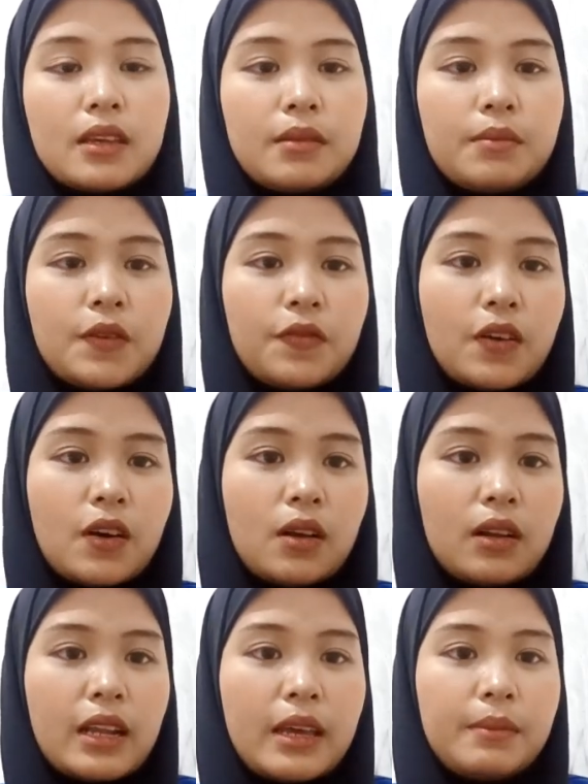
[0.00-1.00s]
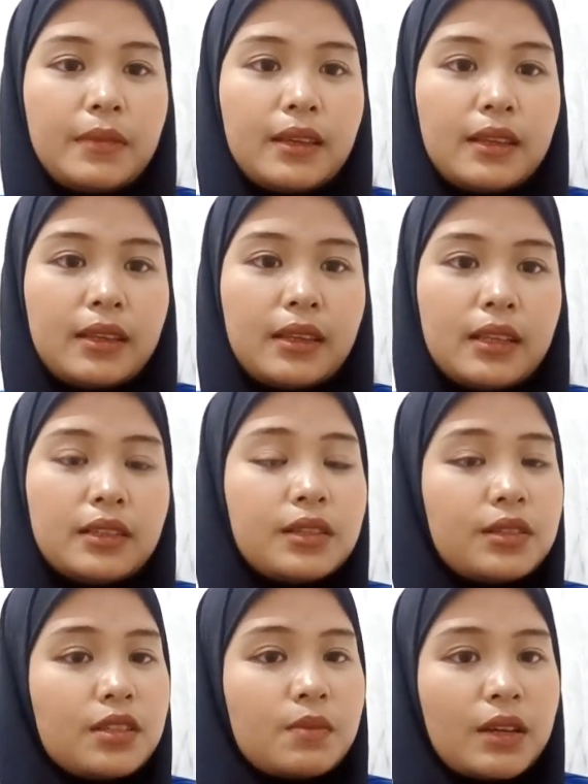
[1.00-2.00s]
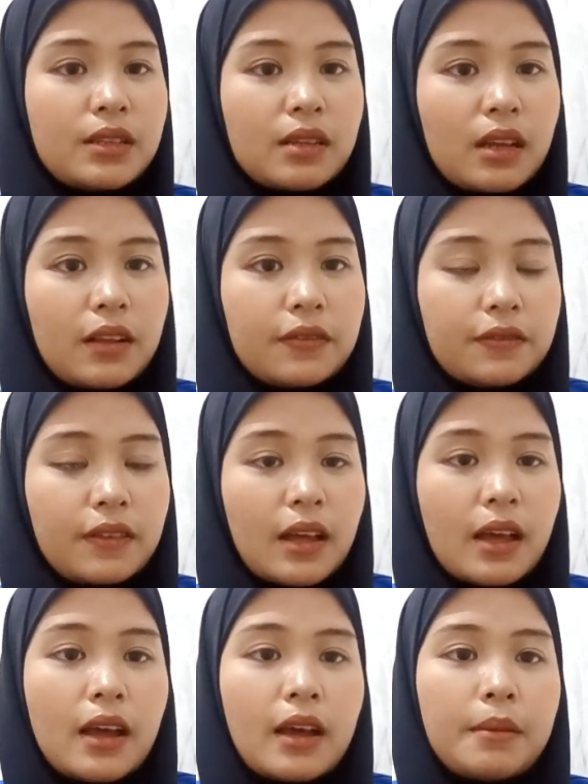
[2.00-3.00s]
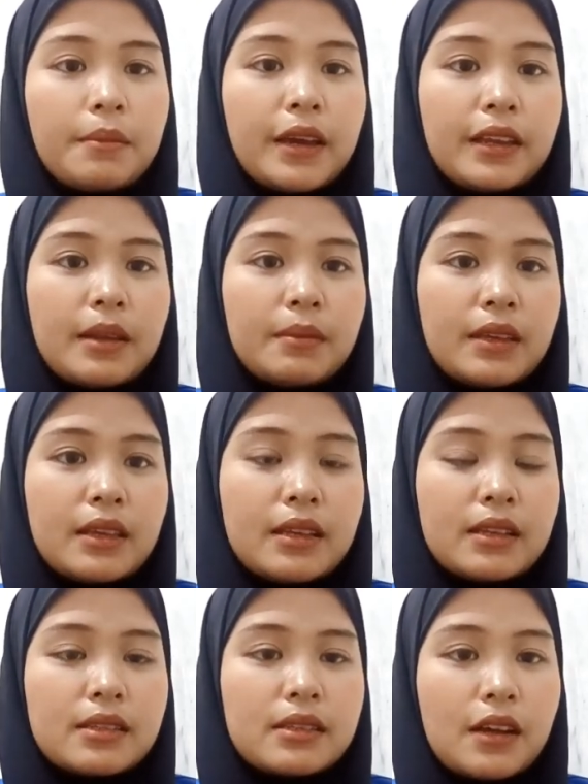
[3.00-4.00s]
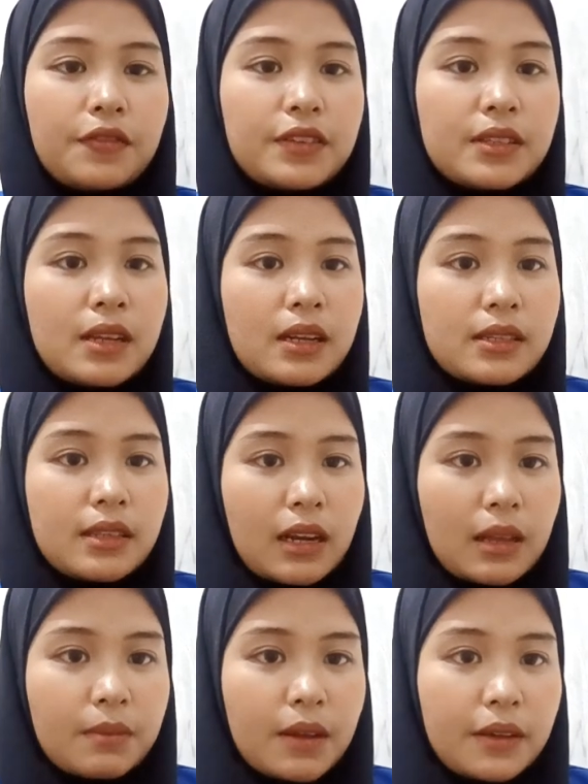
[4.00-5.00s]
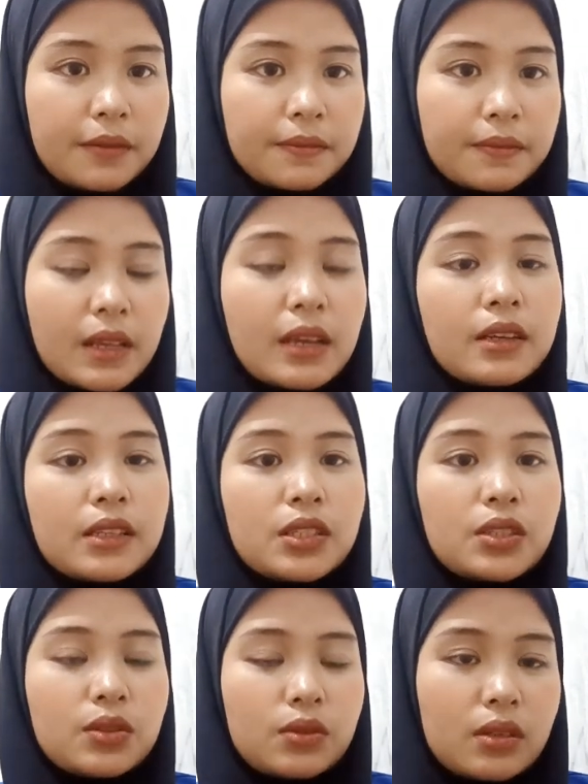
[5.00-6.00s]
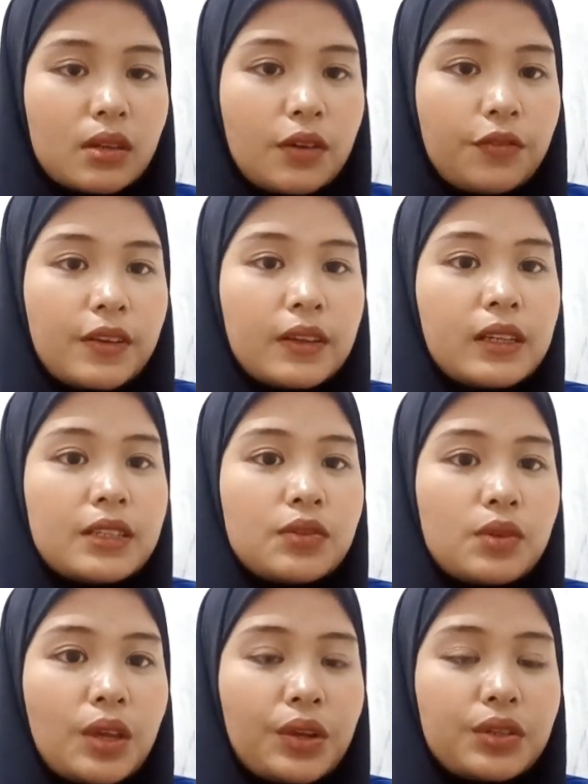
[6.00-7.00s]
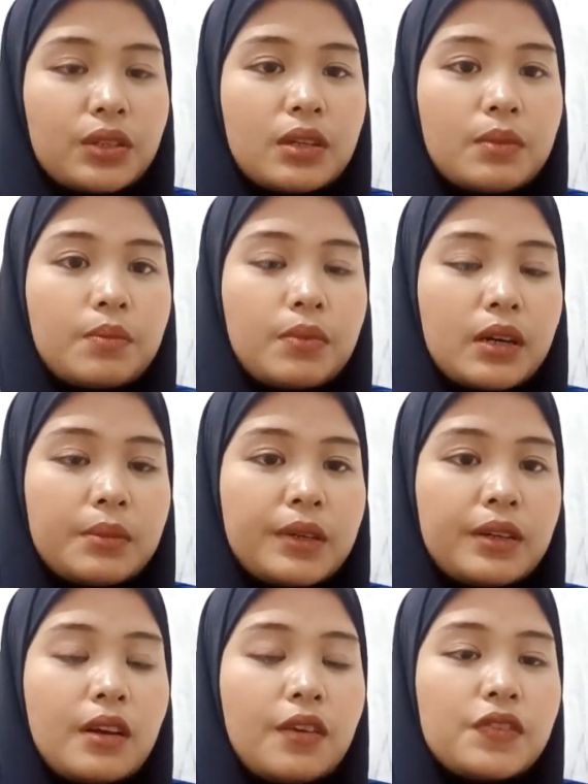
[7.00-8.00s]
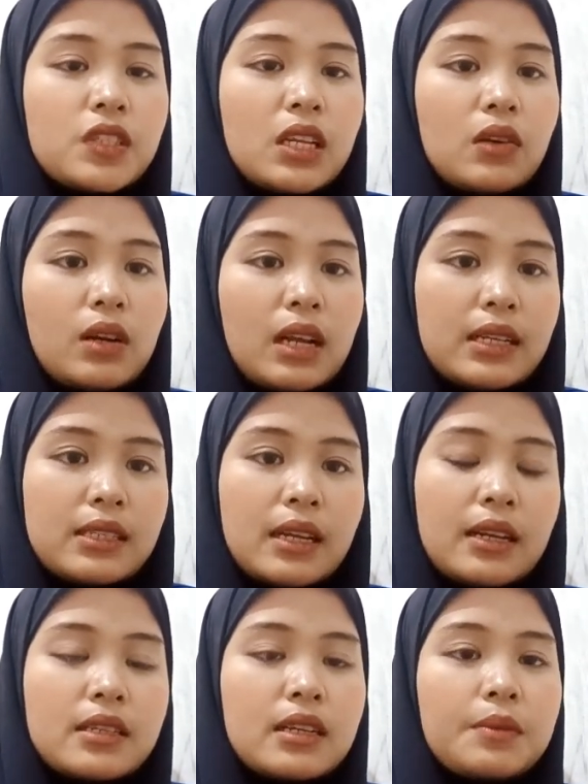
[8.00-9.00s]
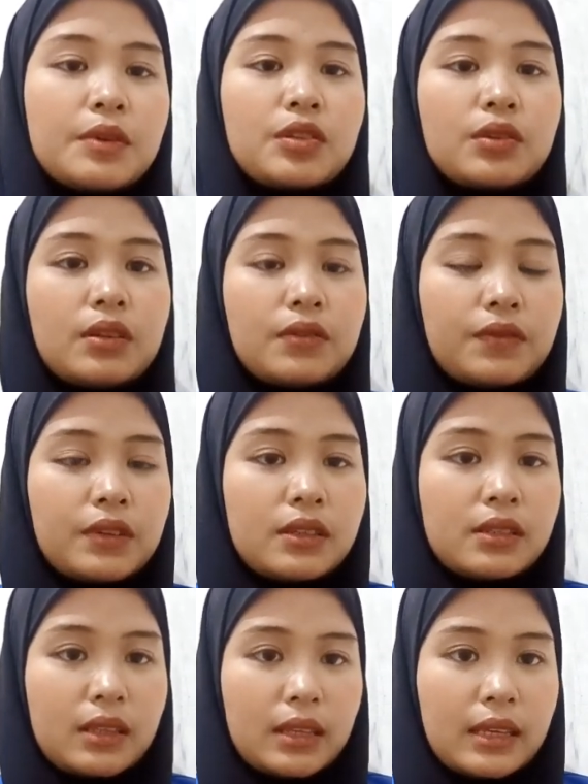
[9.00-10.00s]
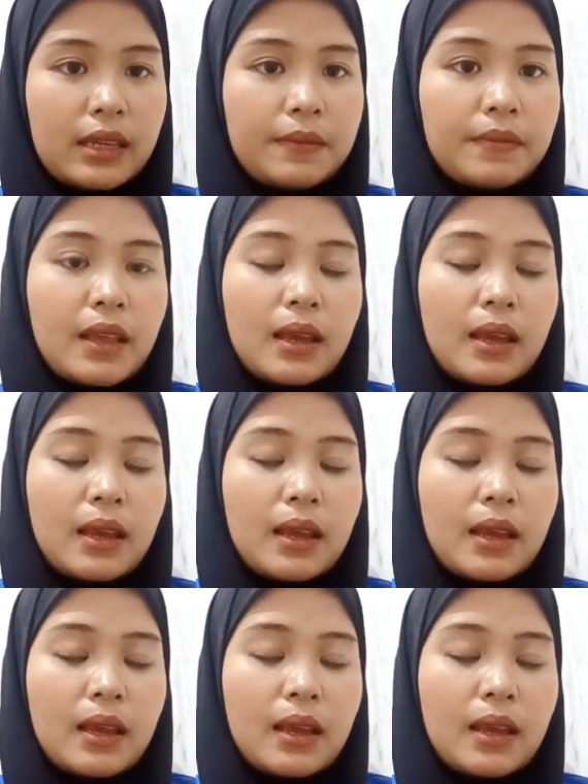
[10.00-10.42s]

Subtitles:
Before, let me introduce myself. My name is Nafis dari Salamah, student of English Education Department of Zainul Hasan Islamic University,